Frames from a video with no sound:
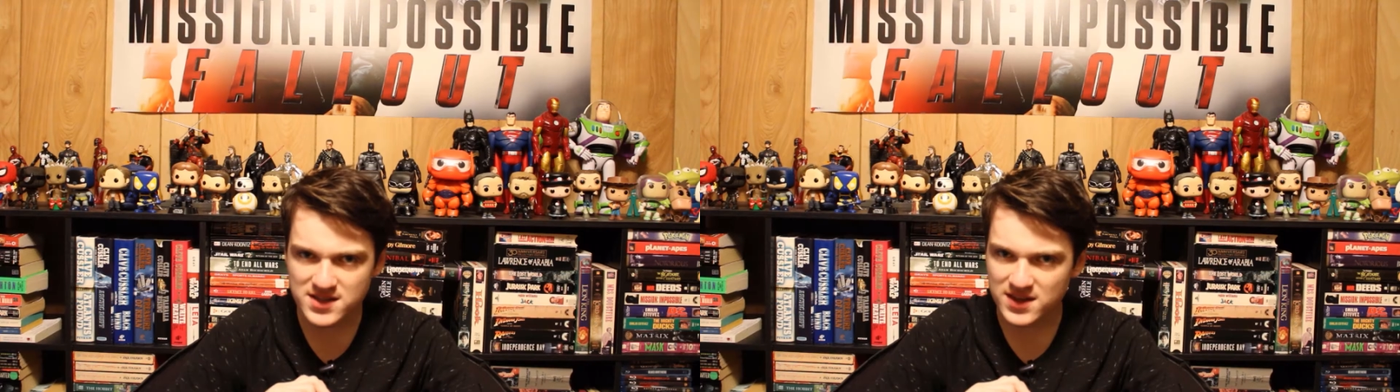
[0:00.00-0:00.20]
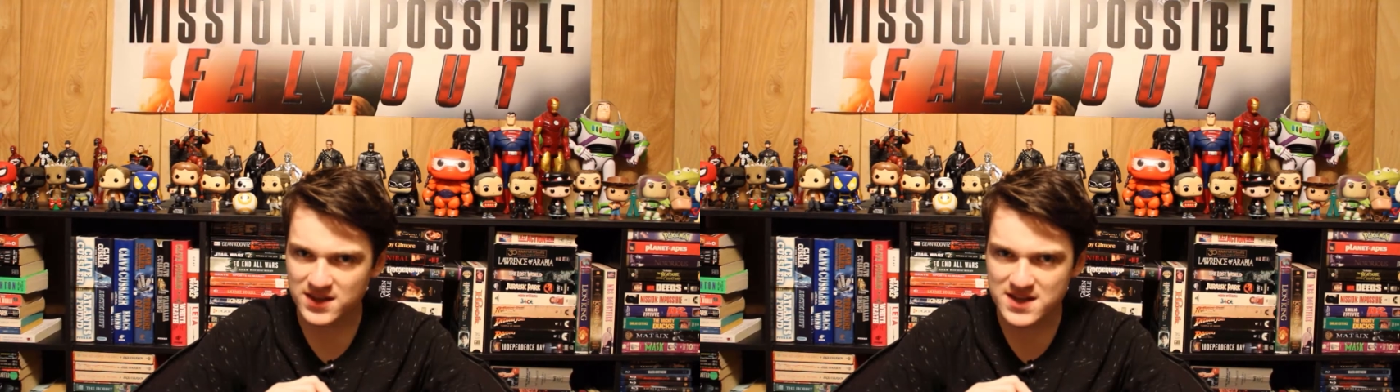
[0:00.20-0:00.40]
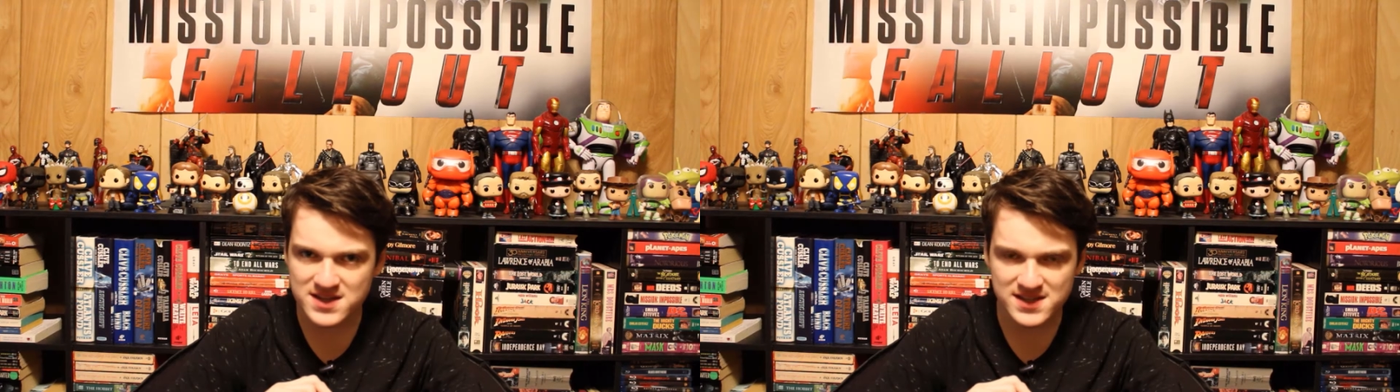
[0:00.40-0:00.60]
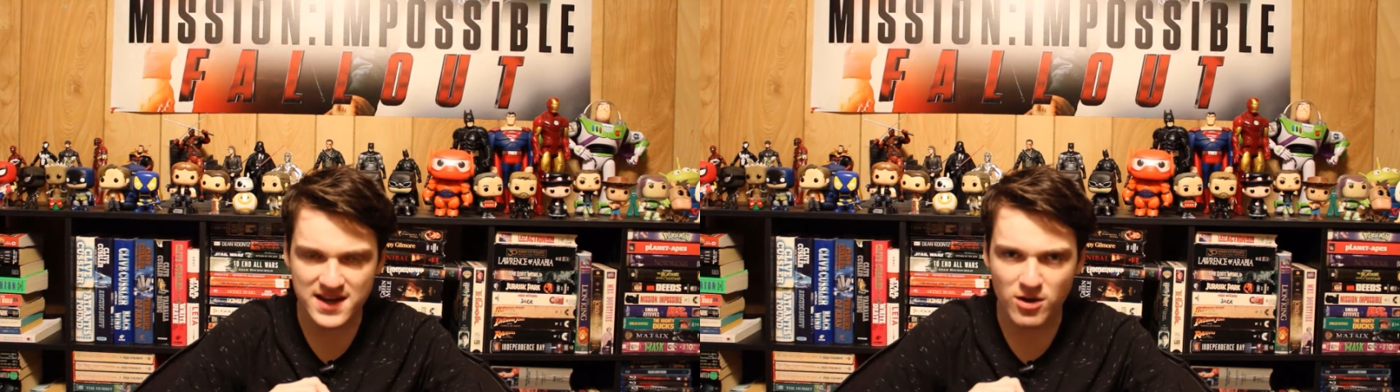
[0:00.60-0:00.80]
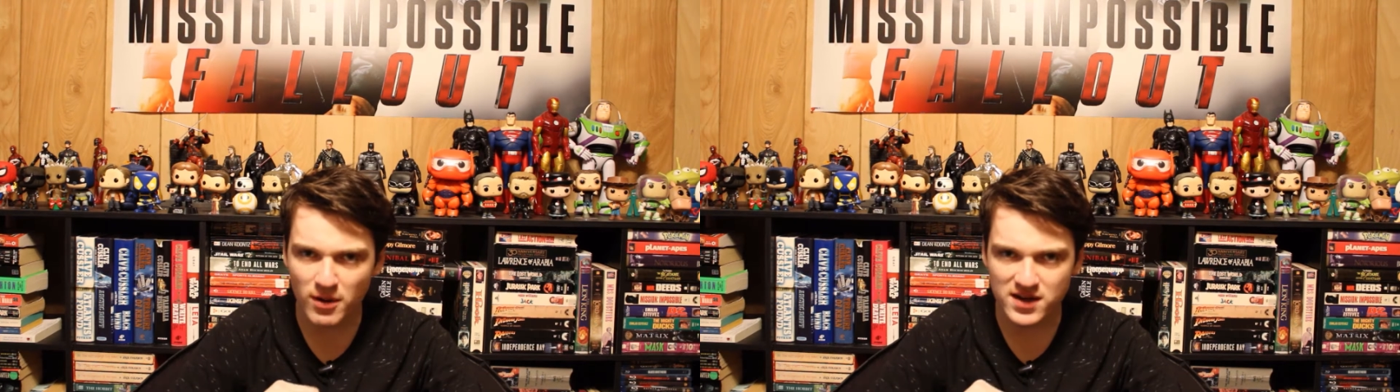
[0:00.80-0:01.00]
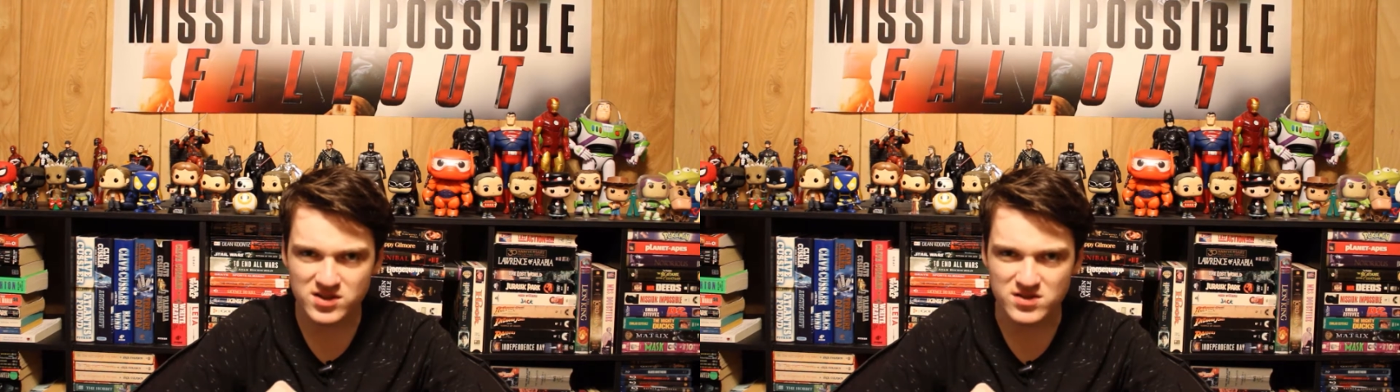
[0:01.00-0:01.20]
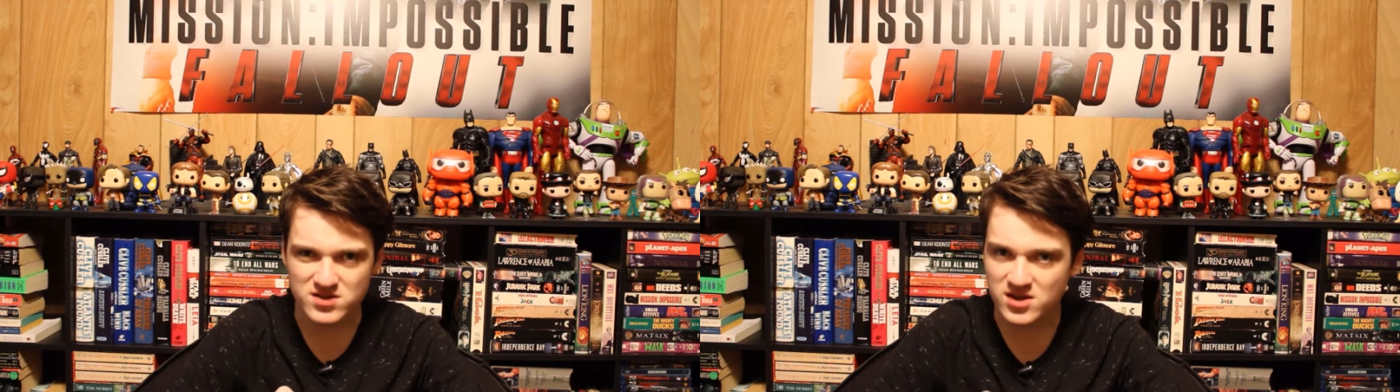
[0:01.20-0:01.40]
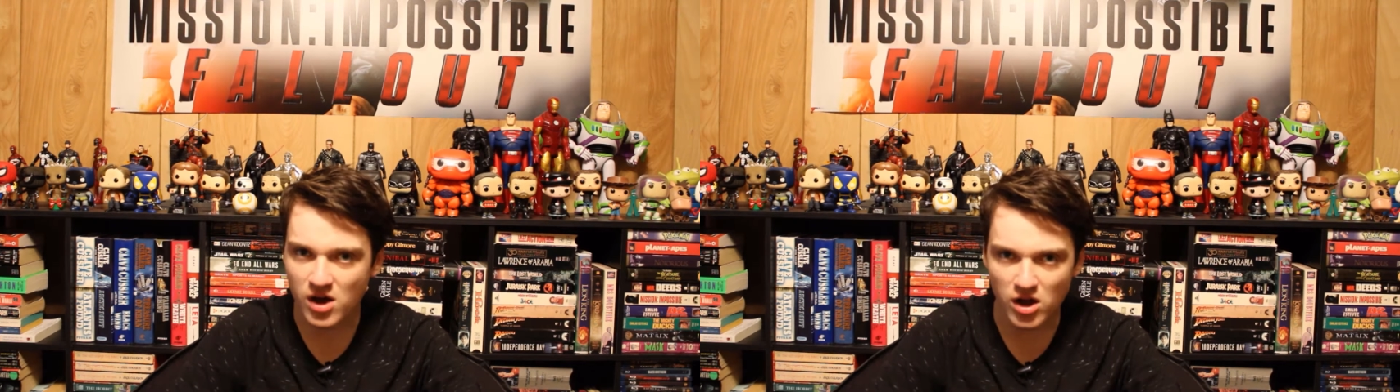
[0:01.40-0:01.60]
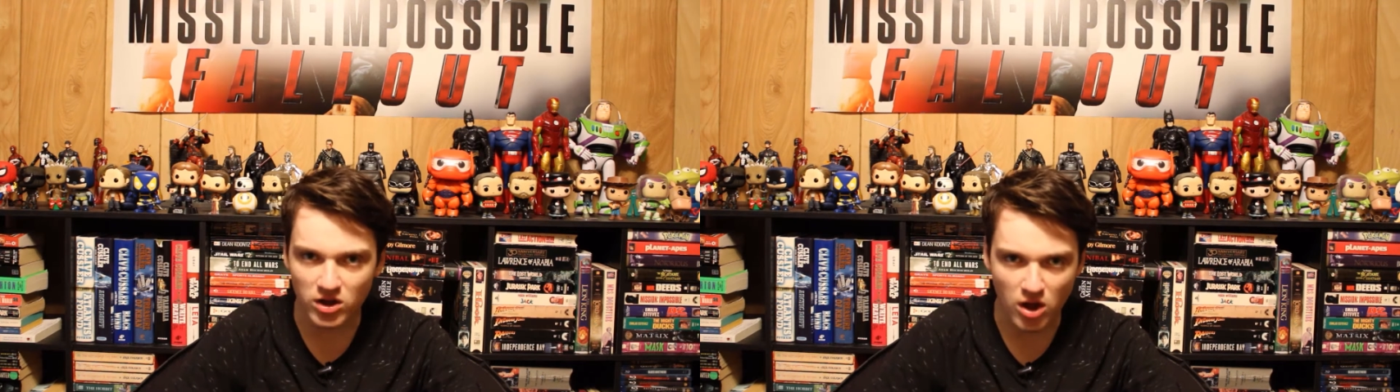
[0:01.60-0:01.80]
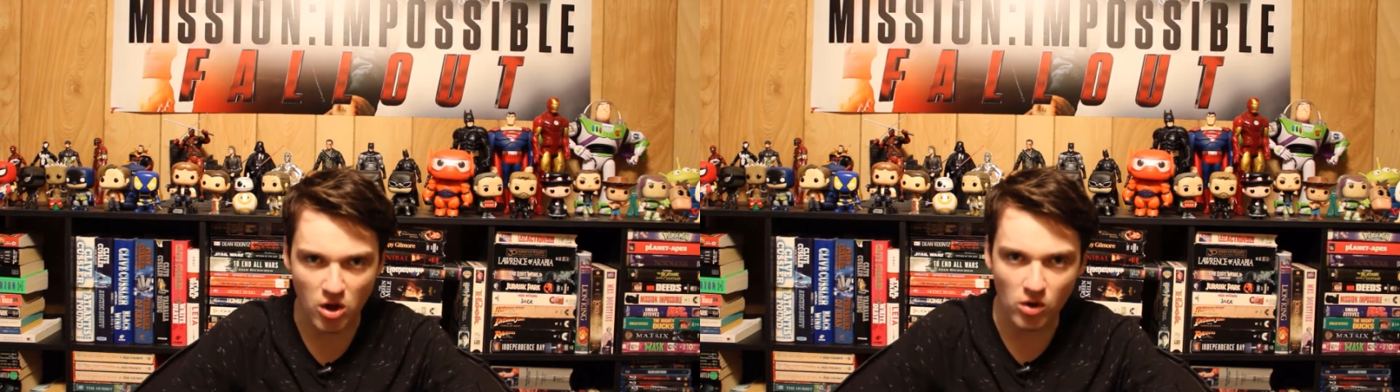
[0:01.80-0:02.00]
these characters call
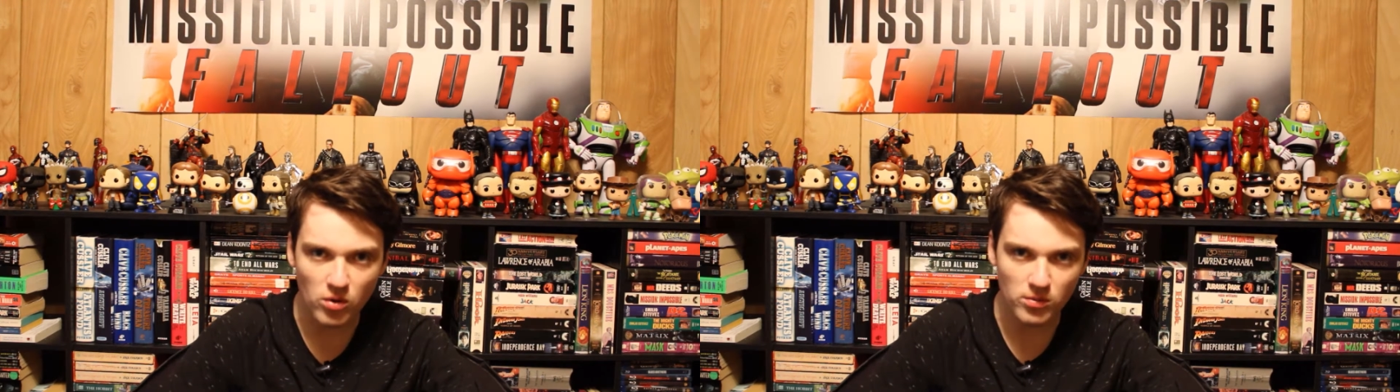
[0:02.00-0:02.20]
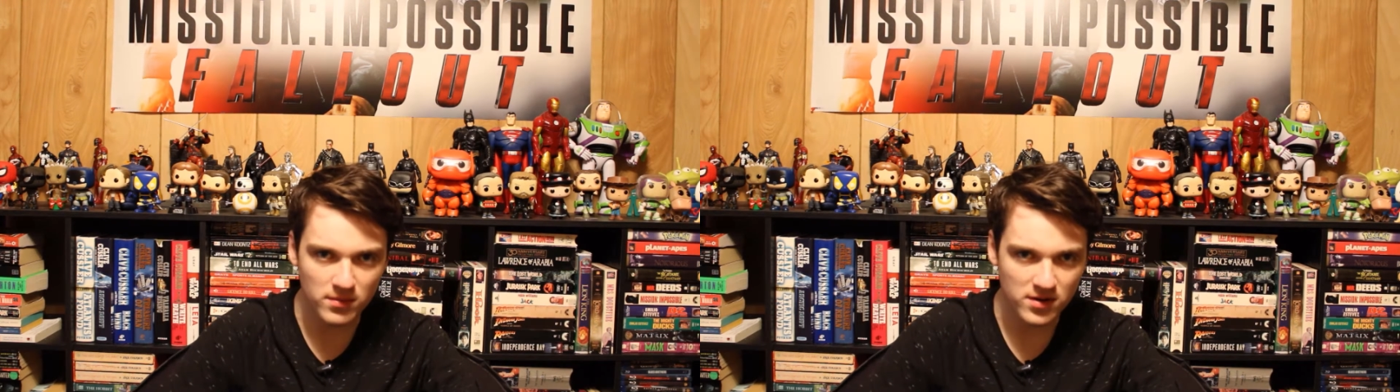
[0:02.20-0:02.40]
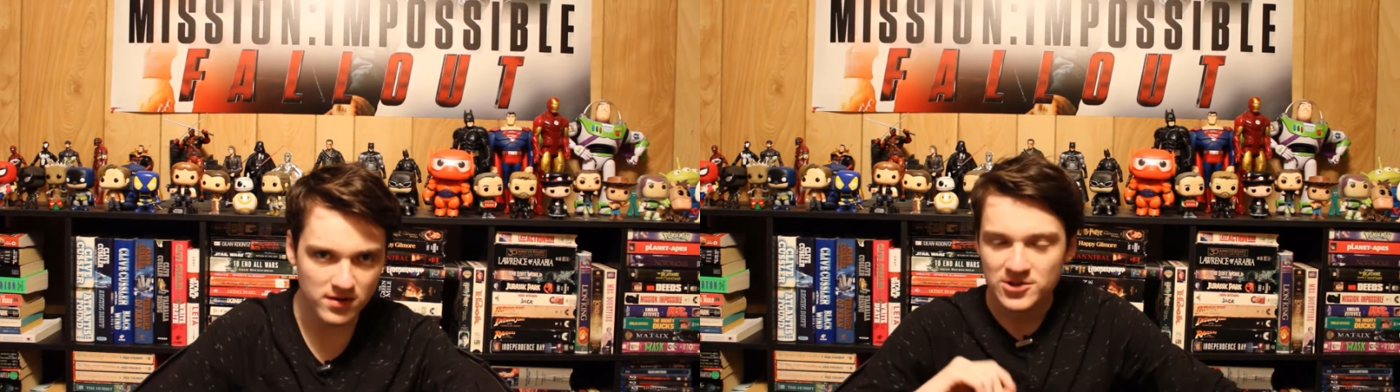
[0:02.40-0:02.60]
home.